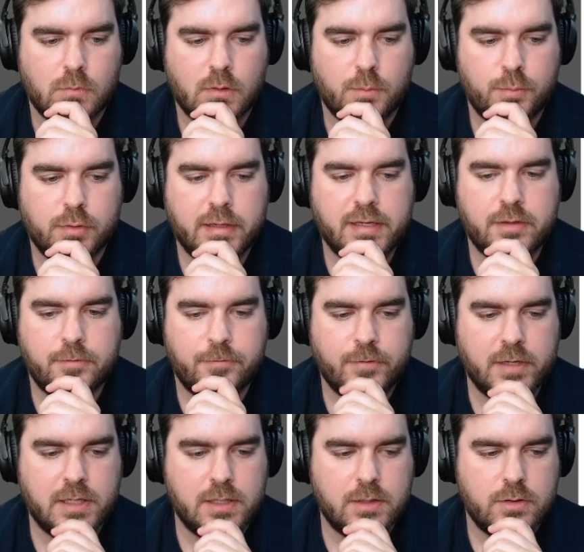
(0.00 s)
Play the
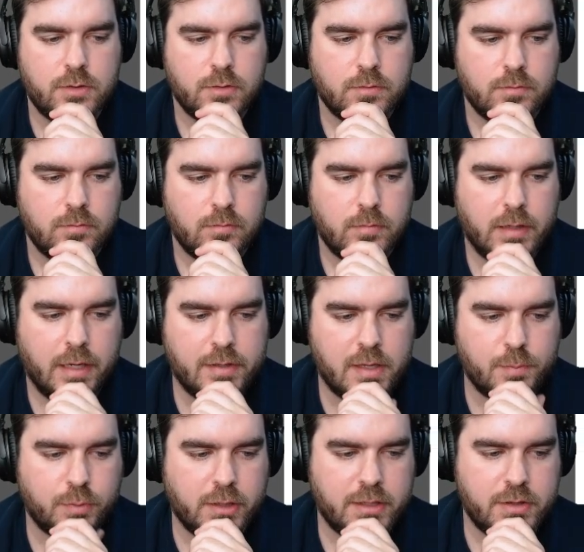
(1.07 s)
Fiend, and
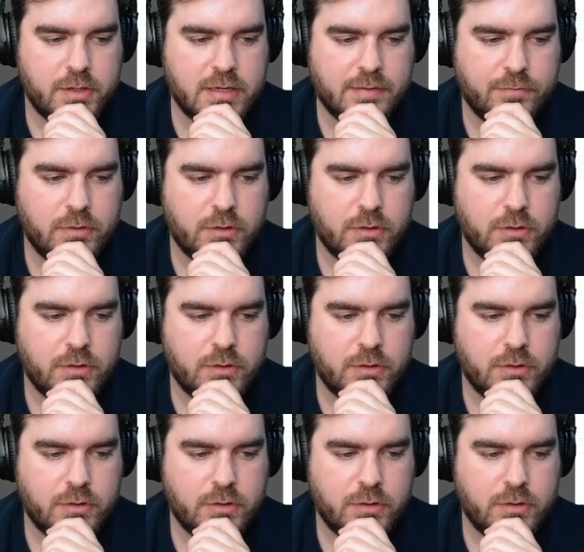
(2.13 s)
then play the Deafening